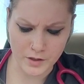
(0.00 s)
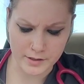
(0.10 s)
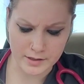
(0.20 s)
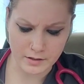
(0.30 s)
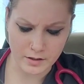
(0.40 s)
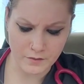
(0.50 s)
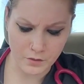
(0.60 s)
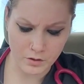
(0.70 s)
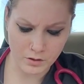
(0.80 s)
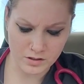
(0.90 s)
fierce and
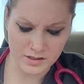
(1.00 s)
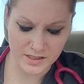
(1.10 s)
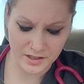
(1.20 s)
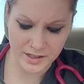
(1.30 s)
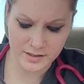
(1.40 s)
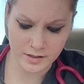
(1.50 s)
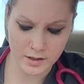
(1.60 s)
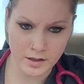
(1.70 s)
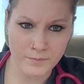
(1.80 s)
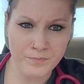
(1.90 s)
gleeful.
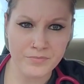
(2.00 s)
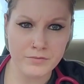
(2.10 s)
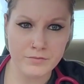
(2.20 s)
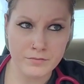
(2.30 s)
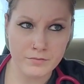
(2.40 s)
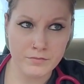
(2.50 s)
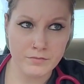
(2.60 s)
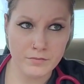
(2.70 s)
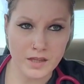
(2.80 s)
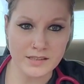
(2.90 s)
Seriously?
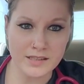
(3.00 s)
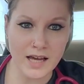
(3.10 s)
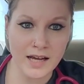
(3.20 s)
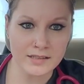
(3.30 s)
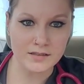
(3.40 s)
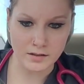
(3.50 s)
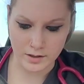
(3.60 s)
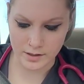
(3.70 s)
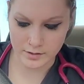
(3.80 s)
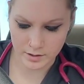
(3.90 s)
That's
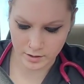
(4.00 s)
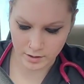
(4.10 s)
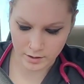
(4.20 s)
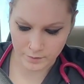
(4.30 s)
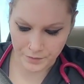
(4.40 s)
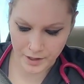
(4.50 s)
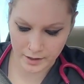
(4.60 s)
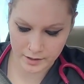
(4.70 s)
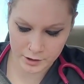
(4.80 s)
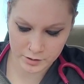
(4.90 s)
excellent.
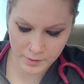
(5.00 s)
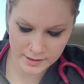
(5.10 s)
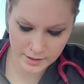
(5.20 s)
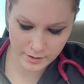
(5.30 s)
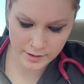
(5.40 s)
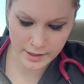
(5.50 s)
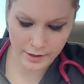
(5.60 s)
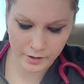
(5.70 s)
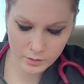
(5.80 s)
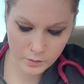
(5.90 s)
I clenched my teeth
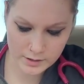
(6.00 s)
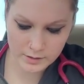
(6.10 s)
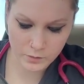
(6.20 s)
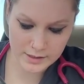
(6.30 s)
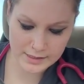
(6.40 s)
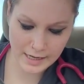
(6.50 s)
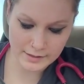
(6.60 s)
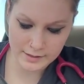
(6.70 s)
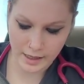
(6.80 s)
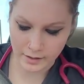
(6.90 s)
together and was, we sat
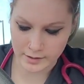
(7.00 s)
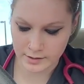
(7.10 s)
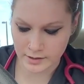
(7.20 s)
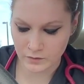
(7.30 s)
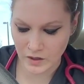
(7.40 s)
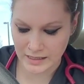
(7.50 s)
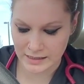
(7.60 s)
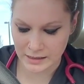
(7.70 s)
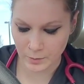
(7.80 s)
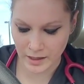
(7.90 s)
in silence, his face
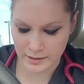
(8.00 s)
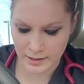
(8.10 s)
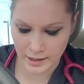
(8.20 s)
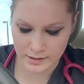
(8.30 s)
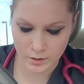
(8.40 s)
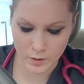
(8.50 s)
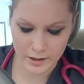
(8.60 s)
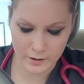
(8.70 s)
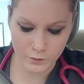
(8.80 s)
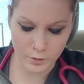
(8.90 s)
expectant as he
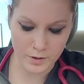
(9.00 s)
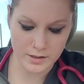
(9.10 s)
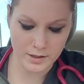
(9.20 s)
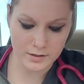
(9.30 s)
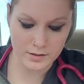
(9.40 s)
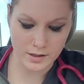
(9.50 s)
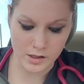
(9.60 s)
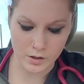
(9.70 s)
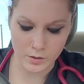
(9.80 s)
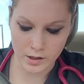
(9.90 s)
waited for me to
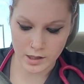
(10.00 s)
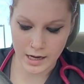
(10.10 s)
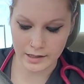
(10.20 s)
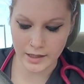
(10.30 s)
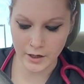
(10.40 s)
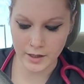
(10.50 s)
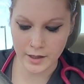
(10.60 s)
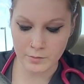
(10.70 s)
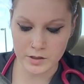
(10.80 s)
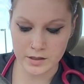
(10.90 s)
continue. I glared at
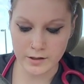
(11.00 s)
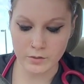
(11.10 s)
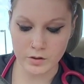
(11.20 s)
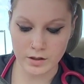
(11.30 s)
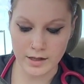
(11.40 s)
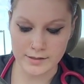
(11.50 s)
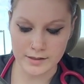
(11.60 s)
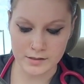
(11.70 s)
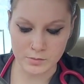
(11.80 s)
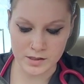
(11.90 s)
him until he realized
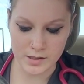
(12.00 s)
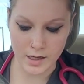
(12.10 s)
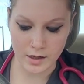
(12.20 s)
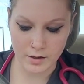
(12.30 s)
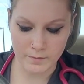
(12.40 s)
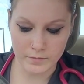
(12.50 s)
his mistake.